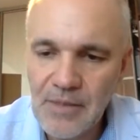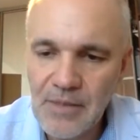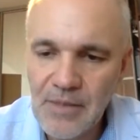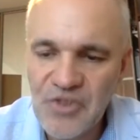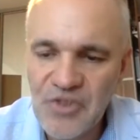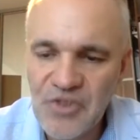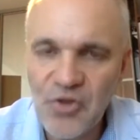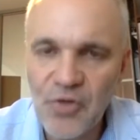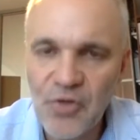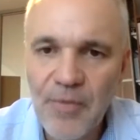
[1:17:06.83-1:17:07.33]

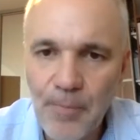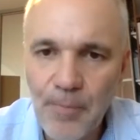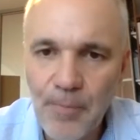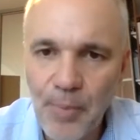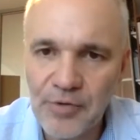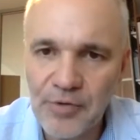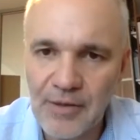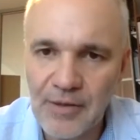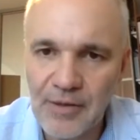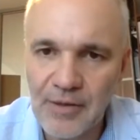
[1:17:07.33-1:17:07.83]
it's so
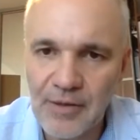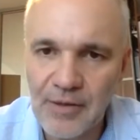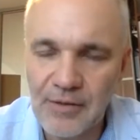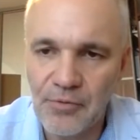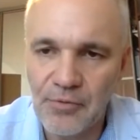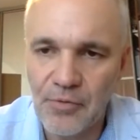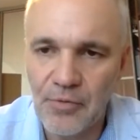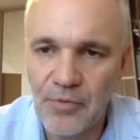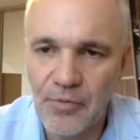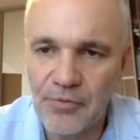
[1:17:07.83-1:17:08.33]

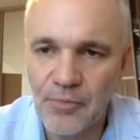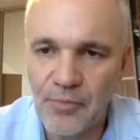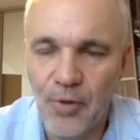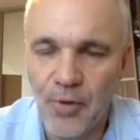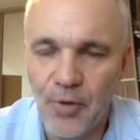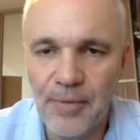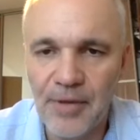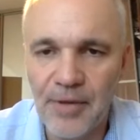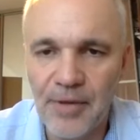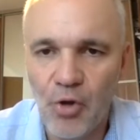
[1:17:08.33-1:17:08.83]
important
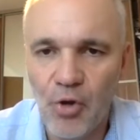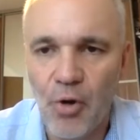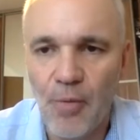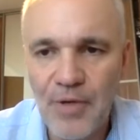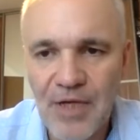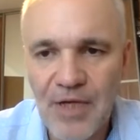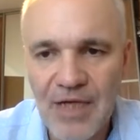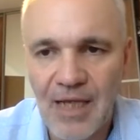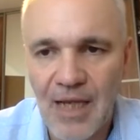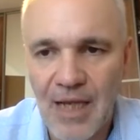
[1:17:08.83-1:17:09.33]
to properly
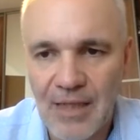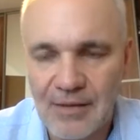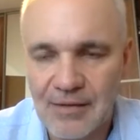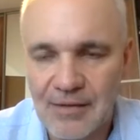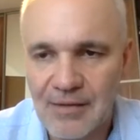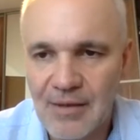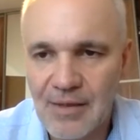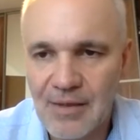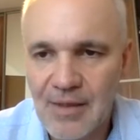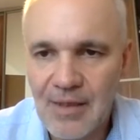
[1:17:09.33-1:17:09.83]

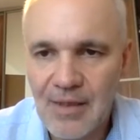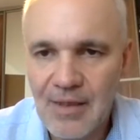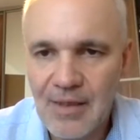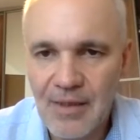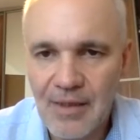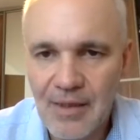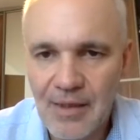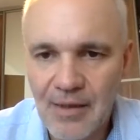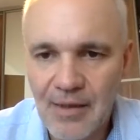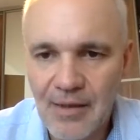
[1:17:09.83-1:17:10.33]
communicate,
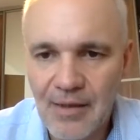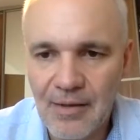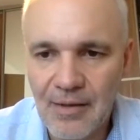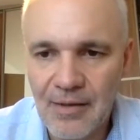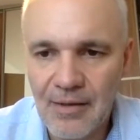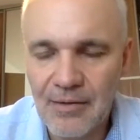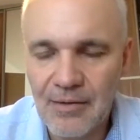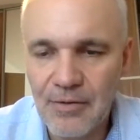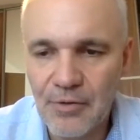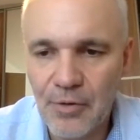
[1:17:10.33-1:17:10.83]

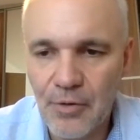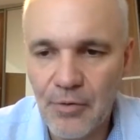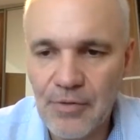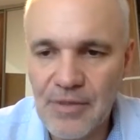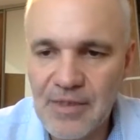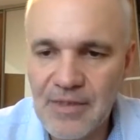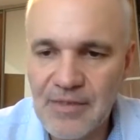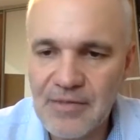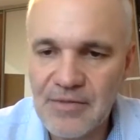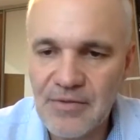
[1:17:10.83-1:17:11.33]
you know,
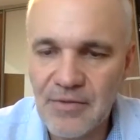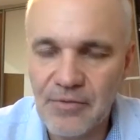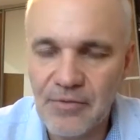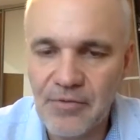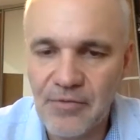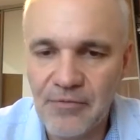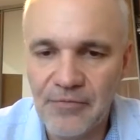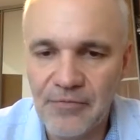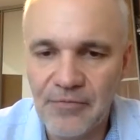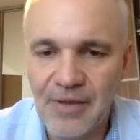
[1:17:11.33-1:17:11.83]
this sort
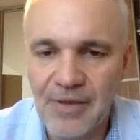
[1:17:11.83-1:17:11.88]
of,